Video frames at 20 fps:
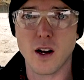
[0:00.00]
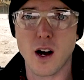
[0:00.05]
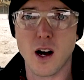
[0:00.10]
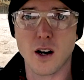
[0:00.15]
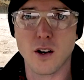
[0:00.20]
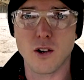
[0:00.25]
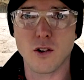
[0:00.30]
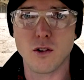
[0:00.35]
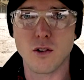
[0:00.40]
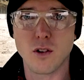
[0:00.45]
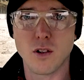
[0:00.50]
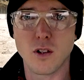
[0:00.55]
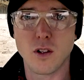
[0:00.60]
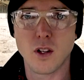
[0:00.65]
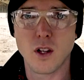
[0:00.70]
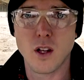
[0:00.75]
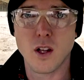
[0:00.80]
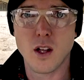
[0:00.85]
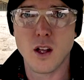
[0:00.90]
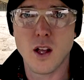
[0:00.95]
auto.
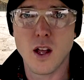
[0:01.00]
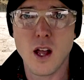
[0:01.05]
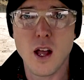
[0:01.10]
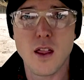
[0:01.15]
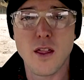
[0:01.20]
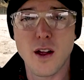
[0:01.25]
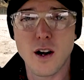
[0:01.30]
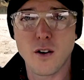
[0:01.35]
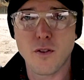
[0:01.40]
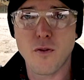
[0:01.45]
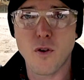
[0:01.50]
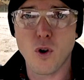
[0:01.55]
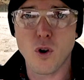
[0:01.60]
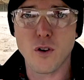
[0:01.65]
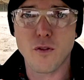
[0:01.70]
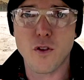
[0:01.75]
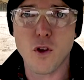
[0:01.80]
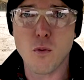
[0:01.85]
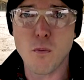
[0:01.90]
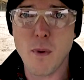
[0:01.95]
Therefore,
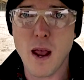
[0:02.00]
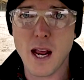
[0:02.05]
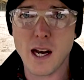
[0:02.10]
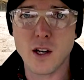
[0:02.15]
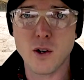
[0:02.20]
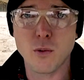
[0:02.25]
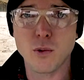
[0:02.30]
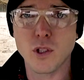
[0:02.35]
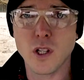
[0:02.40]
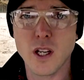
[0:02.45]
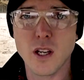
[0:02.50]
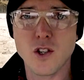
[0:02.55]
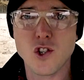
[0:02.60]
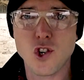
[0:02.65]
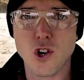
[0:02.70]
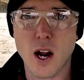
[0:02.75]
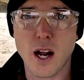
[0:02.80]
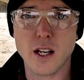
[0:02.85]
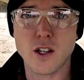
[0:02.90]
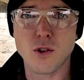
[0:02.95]
if you manually
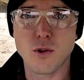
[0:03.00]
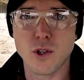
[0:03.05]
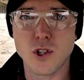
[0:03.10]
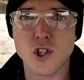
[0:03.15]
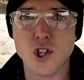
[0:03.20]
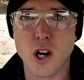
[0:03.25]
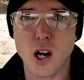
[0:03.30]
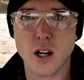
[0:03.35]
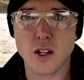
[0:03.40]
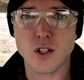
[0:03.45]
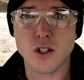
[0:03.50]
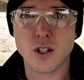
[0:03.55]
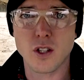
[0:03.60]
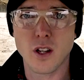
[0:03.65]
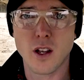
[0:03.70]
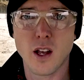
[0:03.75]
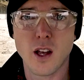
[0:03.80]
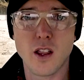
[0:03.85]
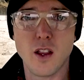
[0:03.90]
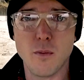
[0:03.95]
try to adjust
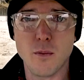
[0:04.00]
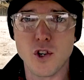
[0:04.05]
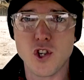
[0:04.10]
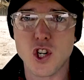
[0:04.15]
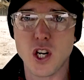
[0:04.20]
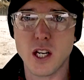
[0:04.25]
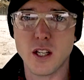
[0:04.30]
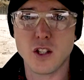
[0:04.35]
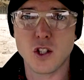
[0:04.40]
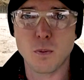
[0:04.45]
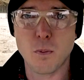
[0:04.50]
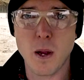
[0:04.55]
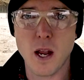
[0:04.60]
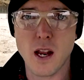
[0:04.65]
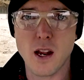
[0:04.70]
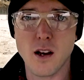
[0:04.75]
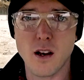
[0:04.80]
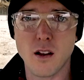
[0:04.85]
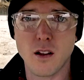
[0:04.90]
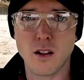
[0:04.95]
the machine
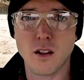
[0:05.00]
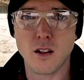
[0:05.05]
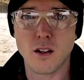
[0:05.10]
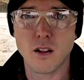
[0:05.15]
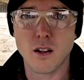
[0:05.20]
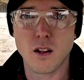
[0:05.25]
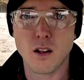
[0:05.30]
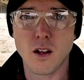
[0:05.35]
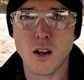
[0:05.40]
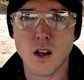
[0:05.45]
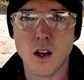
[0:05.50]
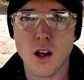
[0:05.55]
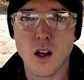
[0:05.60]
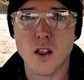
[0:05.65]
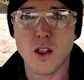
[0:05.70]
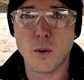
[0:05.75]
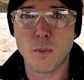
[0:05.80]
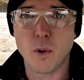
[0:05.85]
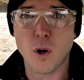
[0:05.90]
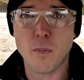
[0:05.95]
speed,
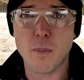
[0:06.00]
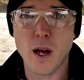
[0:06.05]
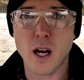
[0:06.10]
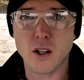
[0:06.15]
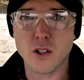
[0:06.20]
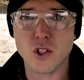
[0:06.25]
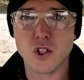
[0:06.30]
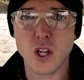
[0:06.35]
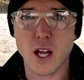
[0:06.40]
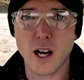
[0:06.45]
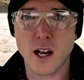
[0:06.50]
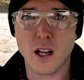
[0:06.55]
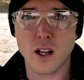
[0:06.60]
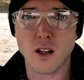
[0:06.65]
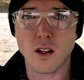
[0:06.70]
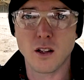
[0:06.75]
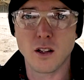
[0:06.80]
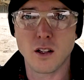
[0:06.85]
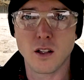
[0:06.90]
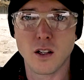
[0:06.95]
the propel
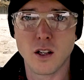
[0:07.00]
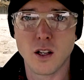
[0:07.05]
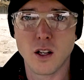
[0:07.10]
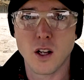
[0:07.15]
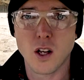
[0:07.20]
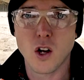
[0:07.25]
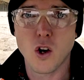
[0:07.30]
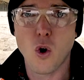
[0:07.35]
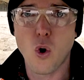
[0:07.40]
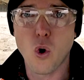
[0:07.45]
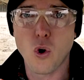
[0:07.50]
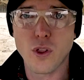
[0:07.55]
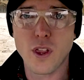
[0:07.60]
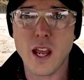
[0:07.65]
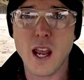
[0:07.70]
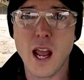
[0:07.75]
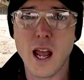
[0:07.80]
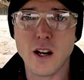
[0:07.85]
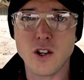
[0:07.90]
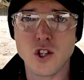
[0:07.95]
setting, or
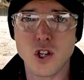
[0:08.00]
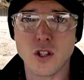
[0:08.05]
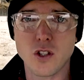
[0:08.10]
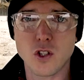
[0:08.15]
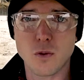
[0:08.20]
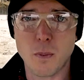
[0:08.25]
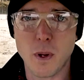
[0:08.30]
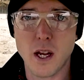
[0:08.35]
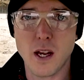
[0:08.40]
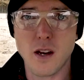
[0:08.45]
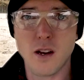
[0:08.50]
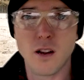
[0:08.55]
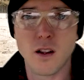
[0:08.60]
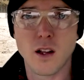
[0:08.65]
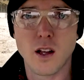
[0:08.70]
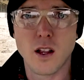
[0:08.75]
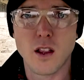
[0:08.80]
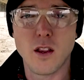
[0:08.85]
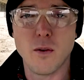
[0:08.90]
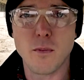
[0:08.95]
the engine speed,
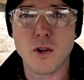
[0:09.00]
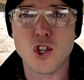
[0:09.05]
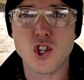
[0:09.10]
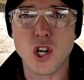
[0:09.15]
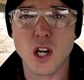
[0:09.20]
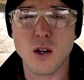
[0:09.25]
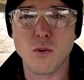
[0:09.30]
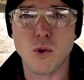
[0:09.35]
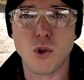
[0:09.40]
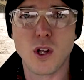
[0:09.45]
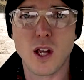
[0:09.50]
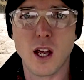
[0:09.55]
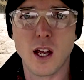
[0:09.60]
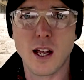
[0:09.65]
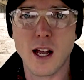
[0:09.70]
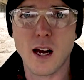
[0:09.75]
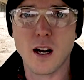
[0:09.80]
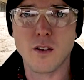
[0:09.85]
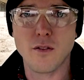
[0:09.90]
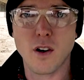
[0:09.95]
the machine will
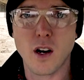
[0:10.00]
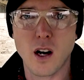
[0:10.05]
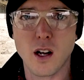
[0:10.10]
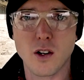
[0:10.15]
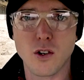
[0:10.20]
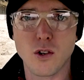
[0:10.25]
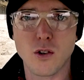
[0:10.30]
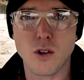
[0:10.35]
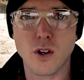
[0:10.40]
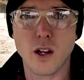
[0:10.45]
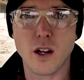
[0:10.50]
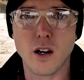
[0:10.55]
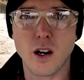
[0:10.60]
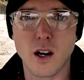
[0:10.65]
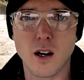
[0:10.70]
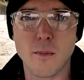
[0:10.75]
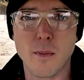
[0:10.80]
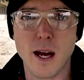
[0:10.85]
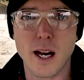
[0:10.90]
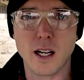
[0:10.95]
kick out of auto and
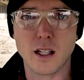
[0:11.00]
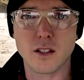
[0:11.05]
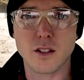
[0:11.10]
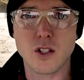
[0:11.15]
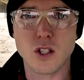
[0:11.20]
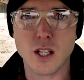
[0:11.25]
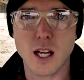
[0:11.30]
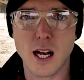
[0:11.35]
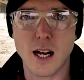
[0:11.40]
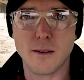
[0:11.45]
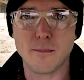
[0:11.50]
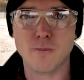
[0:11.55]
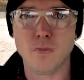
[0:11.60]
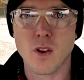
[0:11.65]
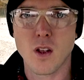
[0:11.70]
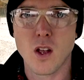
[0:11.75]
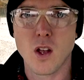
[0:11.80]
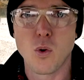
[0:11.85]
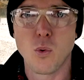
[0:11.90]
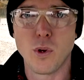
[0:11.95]
automatically stop.
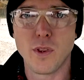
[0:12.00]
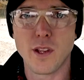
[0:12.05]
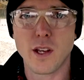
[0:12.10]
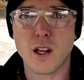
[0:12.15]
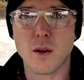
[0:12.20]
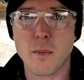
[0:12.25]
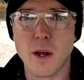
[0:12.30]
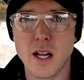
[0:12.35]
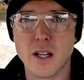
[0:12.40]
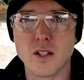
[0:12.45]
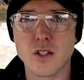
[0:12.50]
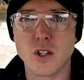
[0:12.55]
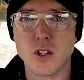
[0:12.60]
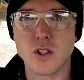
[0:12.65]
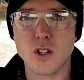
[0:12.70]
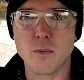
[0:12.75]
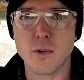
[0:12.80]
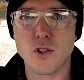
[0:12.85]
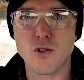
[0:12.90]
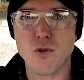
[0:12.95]
When the command
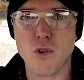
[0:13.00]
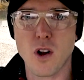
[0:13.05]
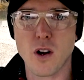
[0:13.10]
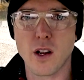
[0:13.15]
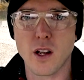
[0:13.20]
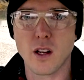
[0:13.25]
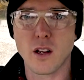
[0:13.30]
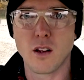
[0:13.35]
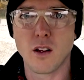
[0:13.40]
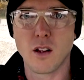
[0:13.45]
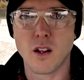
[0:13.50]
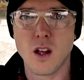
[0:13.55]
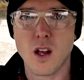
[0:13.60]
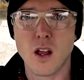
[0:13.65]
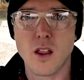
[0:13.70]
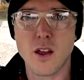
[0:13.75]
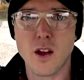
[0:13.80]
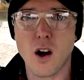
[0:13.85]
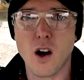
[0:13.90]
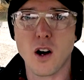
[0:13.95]
system is running,
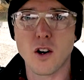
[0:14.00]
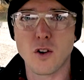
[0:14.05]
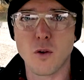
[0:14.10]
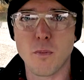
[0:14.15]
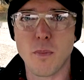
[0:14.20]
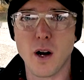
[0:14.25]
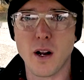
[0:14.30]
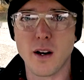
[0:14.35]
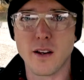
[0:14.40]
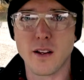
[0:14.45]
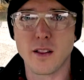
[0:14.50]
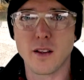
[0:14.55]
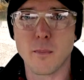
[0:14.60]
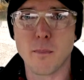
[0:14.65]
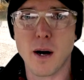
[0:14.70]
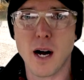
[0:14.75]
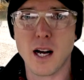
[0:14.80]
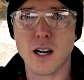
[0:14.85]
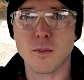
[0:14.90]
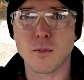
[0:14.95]
the auto button in the
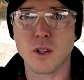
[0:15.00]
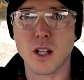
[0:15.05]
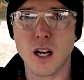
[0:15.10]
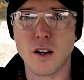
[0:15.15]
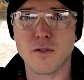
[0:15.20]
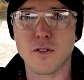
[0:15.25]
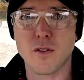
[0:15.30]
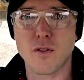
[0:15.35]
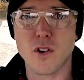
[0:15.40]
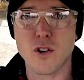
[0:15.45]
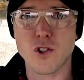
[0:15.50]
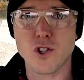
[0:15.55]
bottom left of your